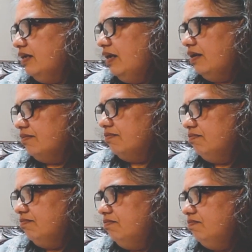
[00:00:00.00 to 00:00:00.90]
are
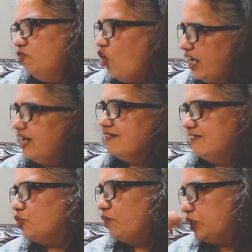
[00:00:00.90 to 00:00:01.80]
not in a
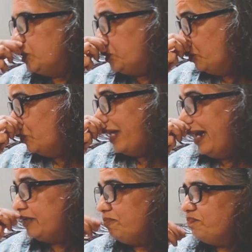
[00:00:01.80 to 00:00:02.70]
situation to do that,